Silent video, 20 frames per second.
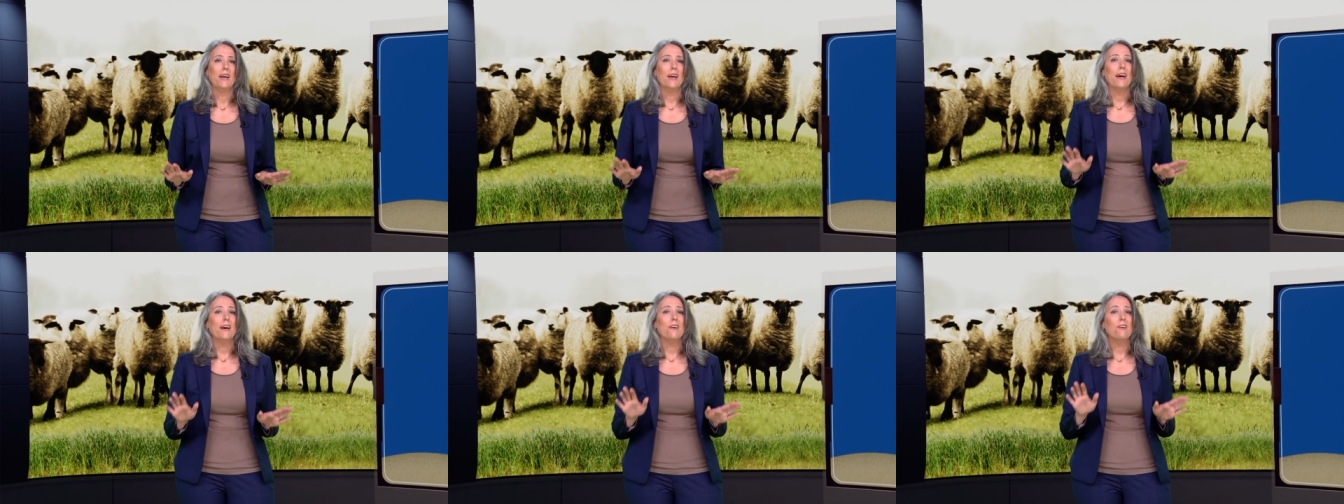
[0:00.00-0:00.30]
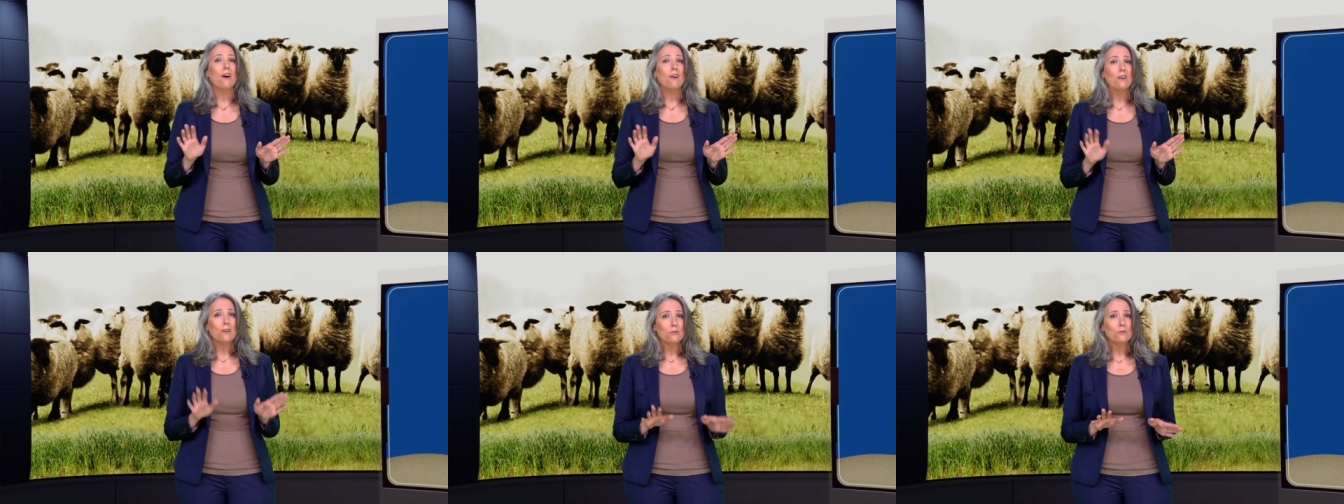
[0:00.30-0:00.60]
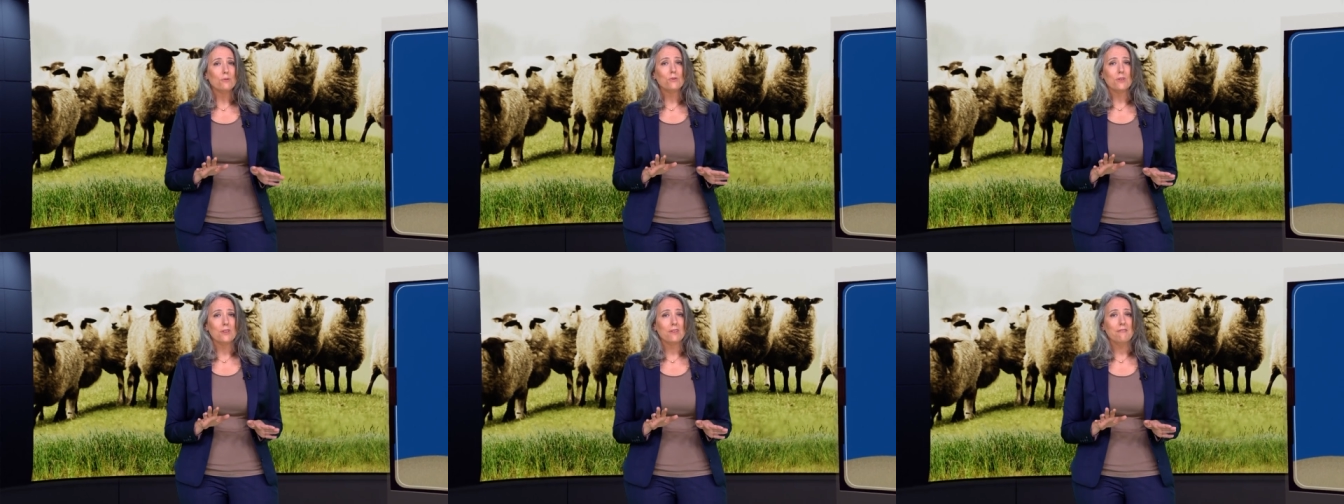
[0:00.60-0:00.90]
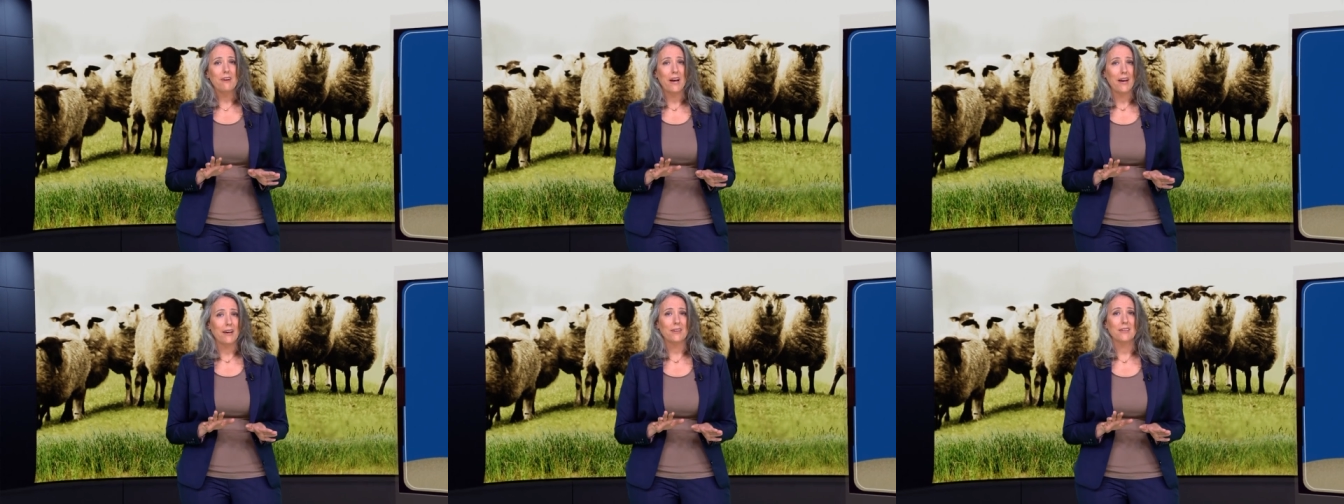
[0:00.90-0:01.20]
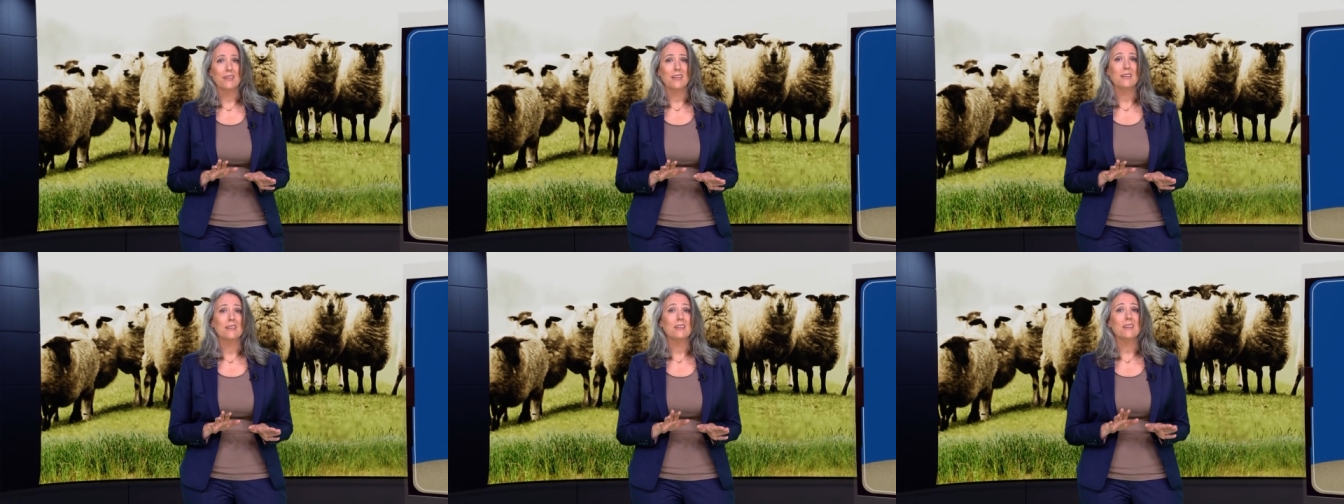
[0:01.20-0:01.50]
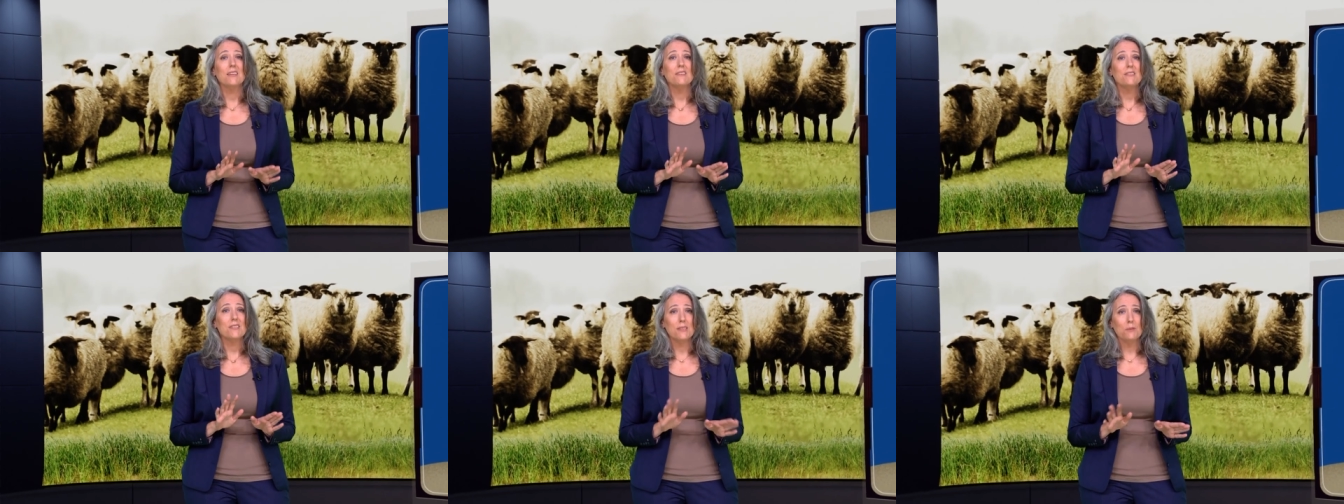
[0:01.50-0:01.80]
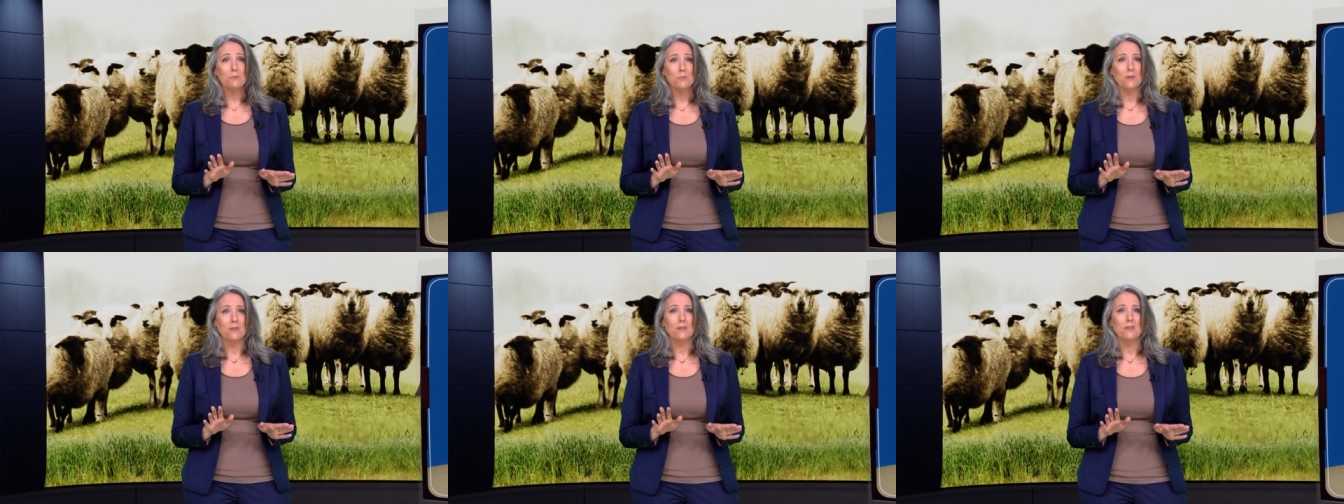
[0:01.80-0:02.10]
And our rule in Wageningen is
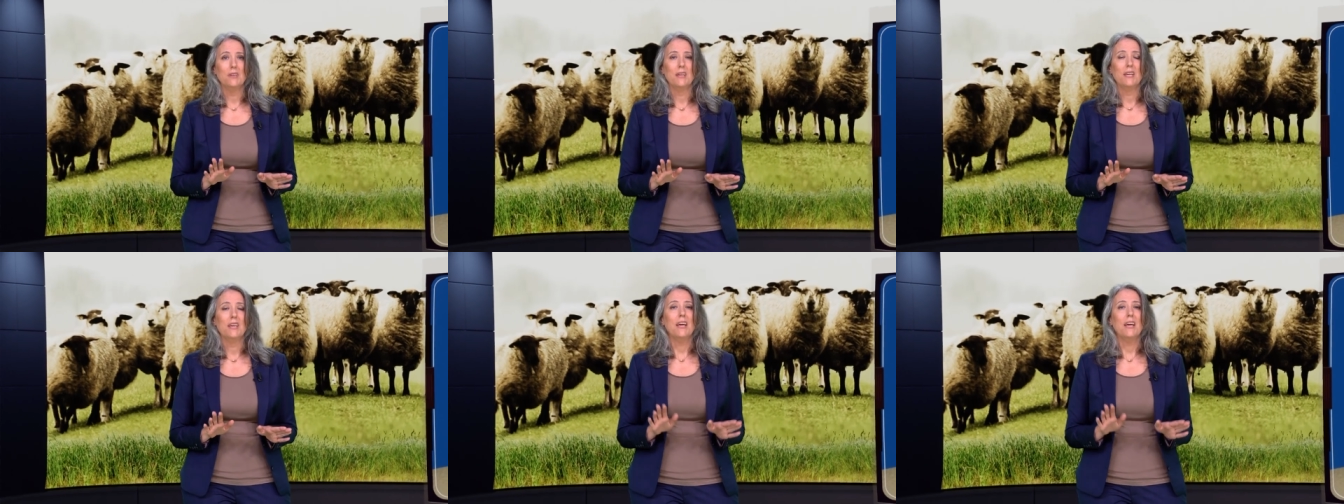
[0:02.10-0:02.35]
simple.